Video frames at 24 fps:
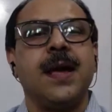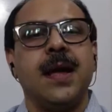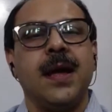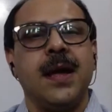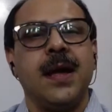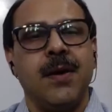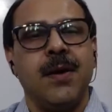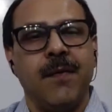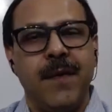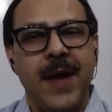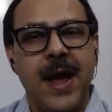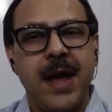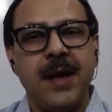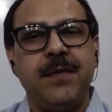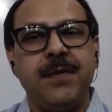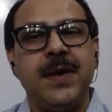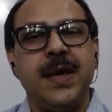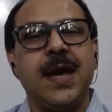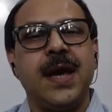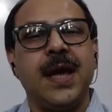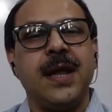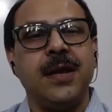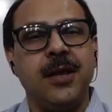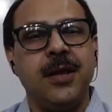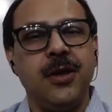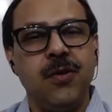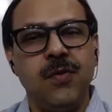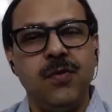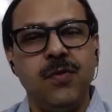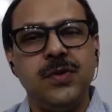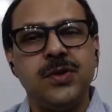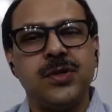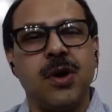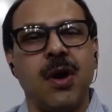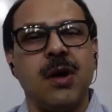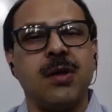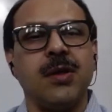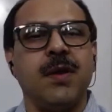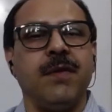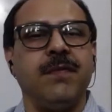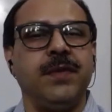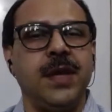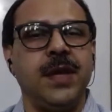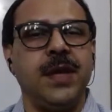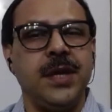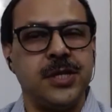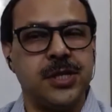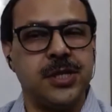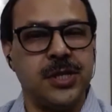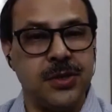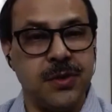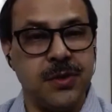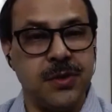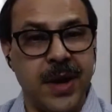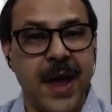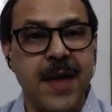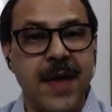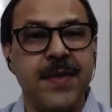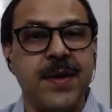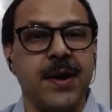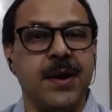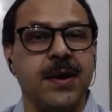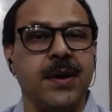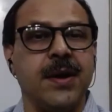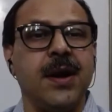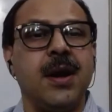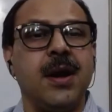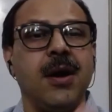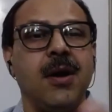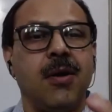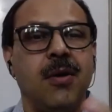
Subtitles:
where we can use all of these together